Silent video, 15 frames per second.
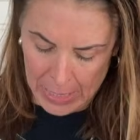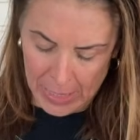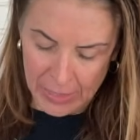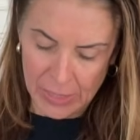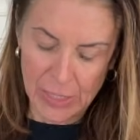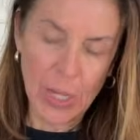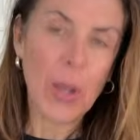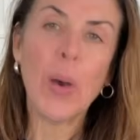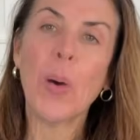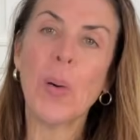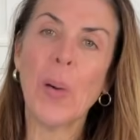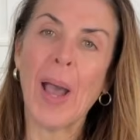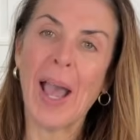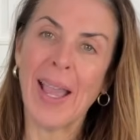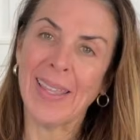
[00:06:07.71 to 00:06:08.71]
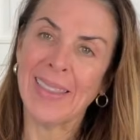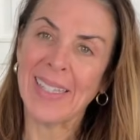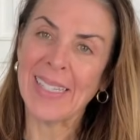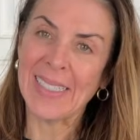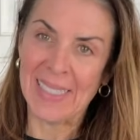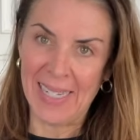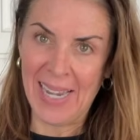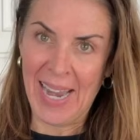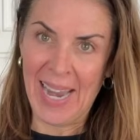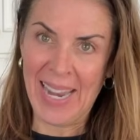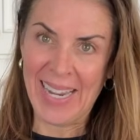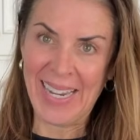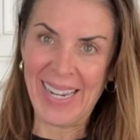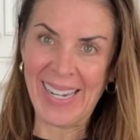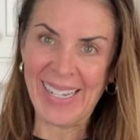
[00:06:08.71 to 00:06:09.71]
So I think
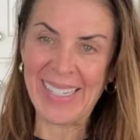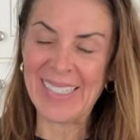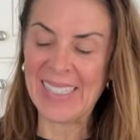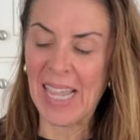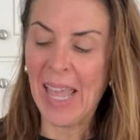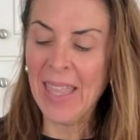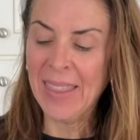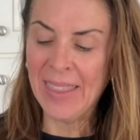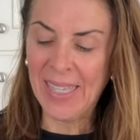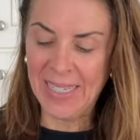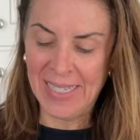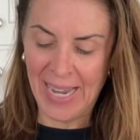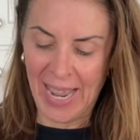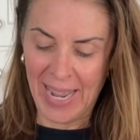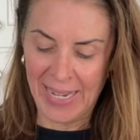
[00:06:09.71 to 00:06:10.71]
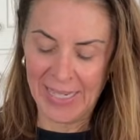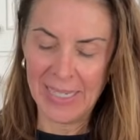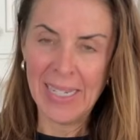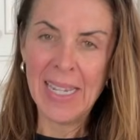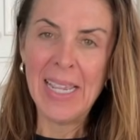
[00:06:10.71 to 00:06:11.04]
today is the day.